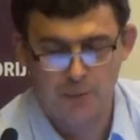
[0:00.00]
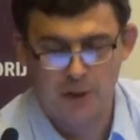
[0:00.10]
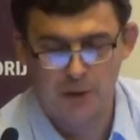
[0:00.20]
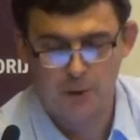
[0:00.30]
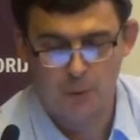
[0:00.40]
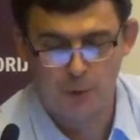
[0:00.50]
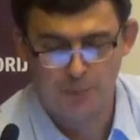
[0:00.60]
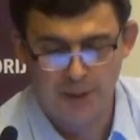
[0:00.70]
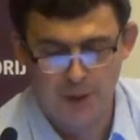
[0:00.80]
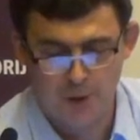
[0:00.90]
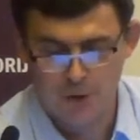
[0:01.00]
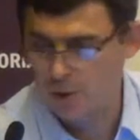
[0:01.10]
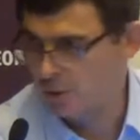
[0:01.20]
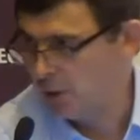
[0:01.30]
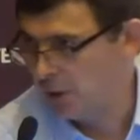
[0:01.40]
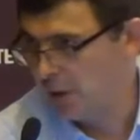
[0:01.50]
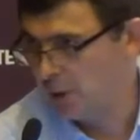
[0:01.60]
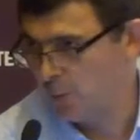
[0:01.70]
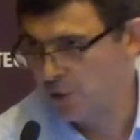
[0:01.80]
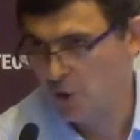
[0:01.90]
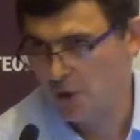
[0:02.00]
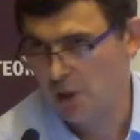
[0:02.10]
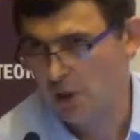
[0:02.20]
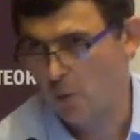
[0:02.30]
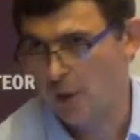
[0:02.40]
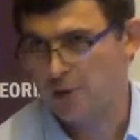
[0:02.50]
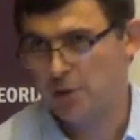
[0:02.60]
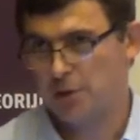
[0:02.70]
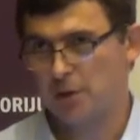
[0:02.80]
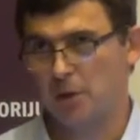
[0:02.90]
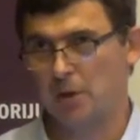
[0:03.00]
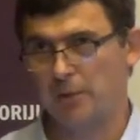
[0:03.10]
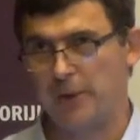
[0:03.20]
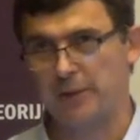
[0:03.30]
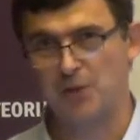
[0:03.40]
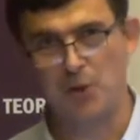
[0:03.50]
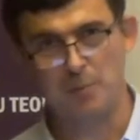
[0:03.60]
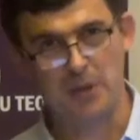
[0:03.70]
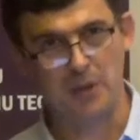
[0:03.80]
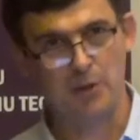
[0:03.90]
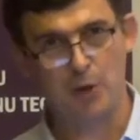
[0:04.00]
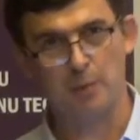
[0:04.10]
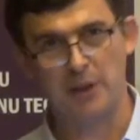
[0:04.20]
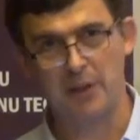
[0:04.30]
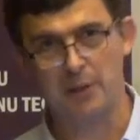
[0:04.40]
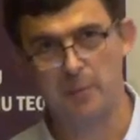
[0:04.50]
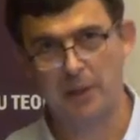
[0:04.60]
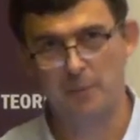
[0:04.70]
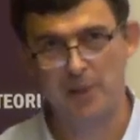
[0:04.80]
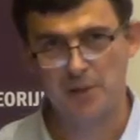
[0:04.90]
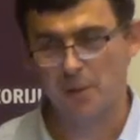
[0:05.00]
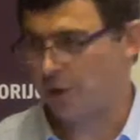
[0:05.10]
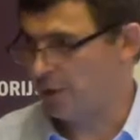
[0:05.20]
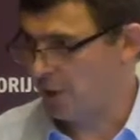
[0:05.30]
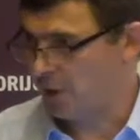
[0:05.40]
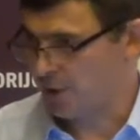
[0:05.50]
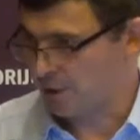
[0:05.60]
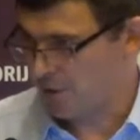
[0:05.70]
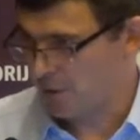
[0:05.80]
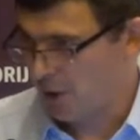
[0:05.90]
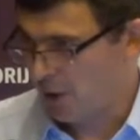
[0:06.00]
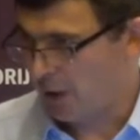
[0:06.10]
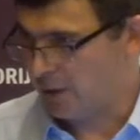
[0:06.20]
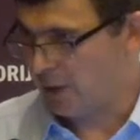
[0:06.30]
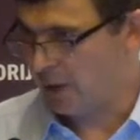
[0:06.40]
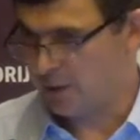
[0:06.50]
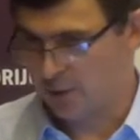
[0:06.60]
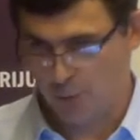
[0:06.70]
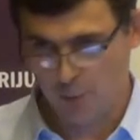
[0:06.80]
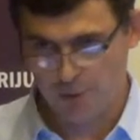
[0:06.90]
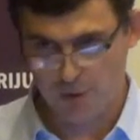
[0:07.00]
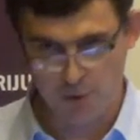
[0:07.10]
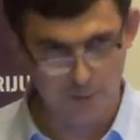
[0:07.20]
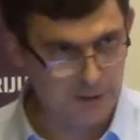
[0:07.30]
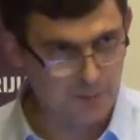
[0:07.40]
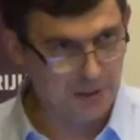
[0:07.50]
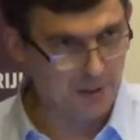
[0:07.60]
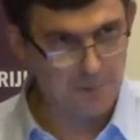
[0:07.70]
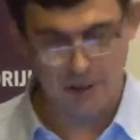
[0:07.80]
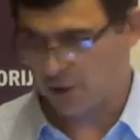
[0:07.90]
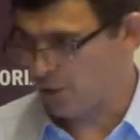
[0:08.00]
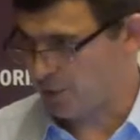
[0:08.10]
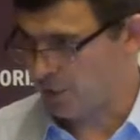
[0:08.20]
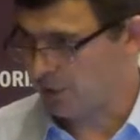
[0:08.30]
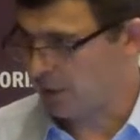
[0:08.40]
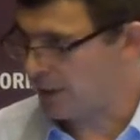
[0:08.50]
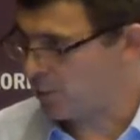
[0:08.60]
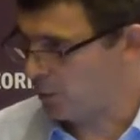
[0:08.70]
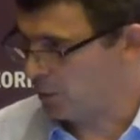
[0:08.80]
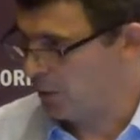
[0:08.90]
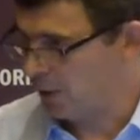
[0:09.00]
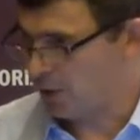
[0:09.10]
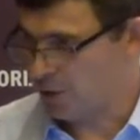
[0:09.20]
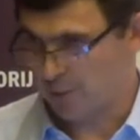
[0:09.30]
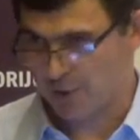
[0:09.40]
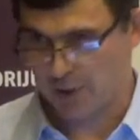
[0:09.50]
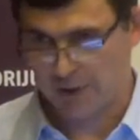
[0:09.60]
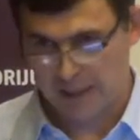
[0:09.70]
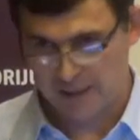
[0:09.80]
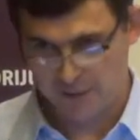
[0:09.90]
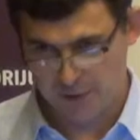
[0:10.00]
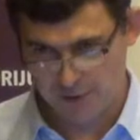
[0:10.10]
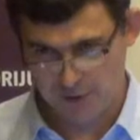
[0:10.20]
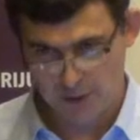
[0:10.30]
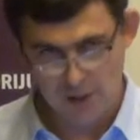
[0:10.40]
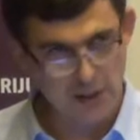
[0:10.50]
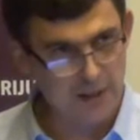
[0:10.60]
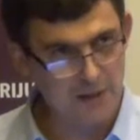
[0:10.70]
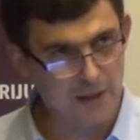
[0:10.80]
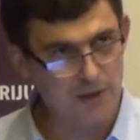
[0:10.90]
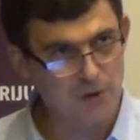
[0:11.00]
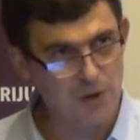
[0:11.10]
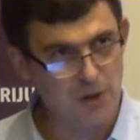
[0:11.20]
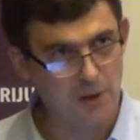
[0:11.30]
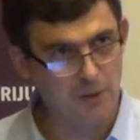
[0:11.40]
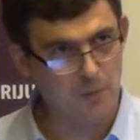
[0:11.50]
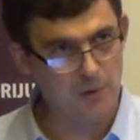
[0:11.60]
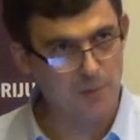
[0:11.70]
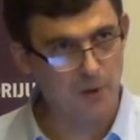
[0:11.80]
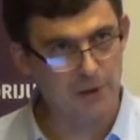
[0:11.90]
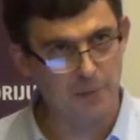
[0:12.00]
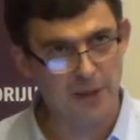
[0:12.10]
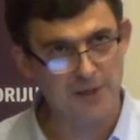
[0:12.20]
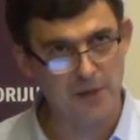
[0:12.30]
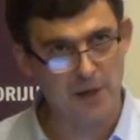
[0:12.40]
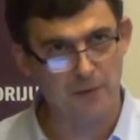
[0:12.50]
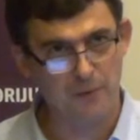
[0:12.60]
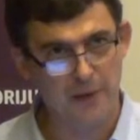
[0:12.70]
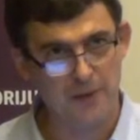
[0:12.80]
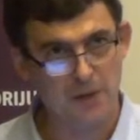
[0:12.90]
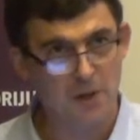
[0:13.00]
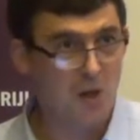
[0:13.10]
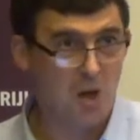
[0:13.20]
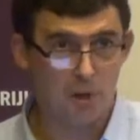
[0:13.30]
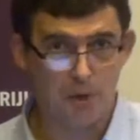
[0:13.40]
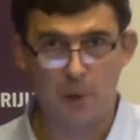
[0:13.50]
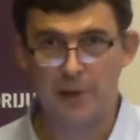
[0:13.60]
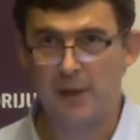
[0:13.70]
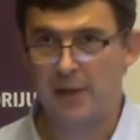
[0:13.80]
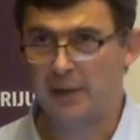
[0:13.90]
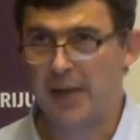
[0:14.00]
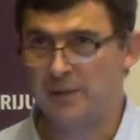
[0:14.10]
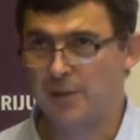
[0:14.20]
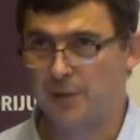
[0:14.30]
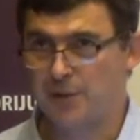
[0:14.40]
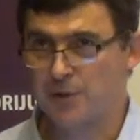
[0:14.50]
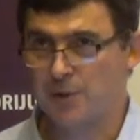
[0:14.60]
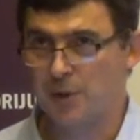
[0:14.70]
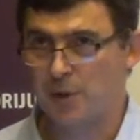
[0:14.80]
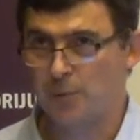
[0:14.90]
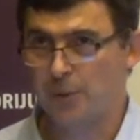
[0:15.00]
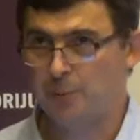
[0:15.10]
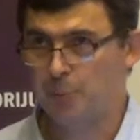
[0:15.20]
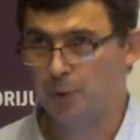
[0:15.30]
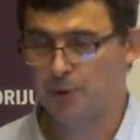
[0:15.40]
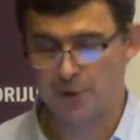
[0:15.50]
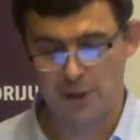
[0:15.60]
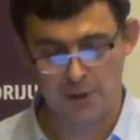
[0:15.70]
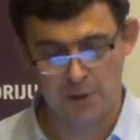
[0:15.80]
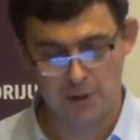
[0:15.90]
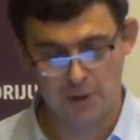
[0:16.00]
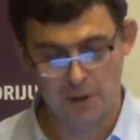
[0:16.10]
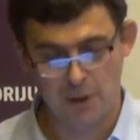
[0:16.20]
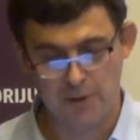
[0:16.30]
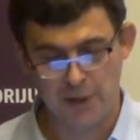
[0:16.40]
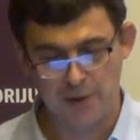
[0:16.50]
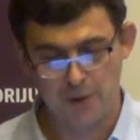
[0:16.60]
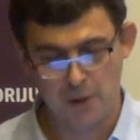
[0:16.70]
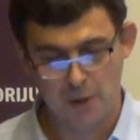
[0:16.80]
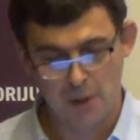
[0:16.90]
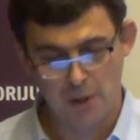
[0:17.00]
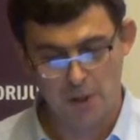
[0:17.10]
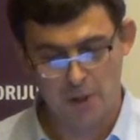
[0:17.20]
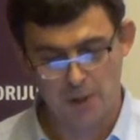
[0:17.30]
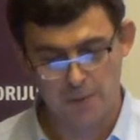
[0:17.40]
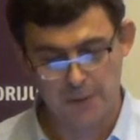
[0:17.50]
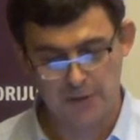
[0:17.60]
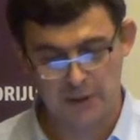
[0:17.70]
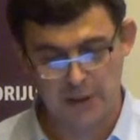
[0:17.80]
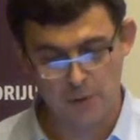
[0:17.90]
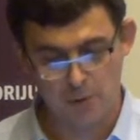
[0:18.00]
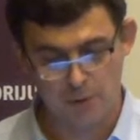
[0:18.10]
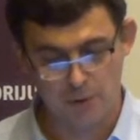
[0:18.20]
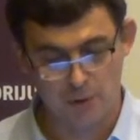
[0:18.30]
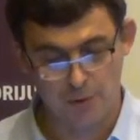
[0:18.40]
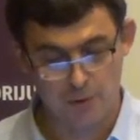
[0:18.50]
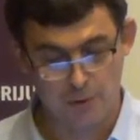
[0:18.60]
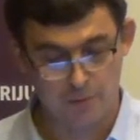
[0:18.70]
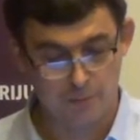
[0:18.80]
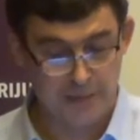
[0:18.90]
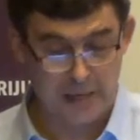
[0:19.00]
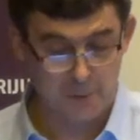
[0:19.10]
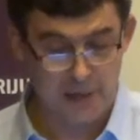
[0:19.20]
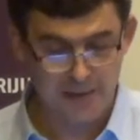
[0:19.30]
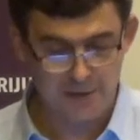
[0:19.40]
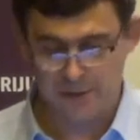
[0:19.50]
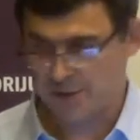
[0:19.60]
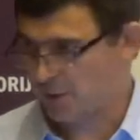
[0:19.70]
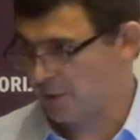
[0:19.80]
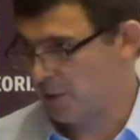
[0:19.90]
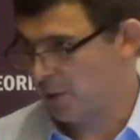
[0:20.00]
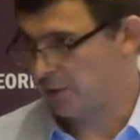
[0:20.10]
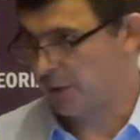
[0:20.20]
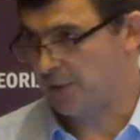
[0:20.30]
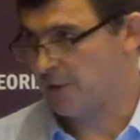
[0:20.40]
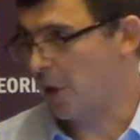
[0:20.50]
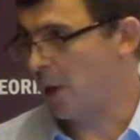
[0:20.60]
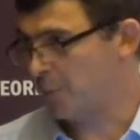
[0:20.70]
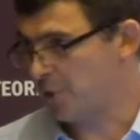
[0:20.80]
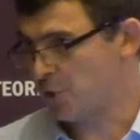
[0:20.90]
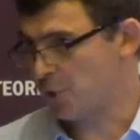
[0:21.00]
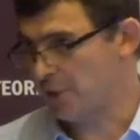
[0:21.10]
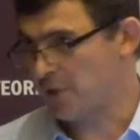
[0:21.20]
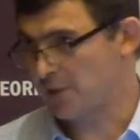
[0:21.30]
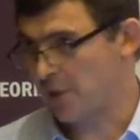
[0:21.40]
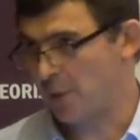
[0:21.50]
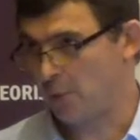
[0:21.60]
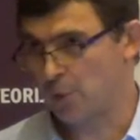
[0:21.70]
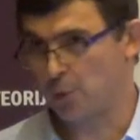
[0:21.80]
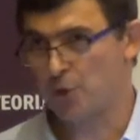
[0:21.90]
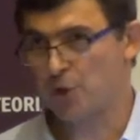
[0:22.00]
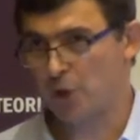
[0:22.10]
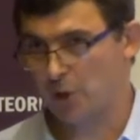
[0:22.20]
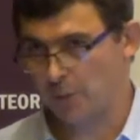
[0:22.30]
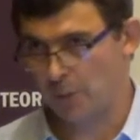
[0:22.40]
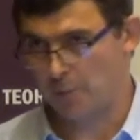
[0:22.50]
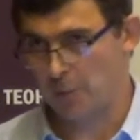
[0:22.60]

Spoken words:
Butler wrote many years ago in which she questioned the fact that she'd been interpolated by someone in the audience and who assumed that because she was an intellectual, she was not an activist. And she responded by saying that on the one hand, activists read books, and on the other, intellectuals also can be activists, that this opposition is not something we should start from.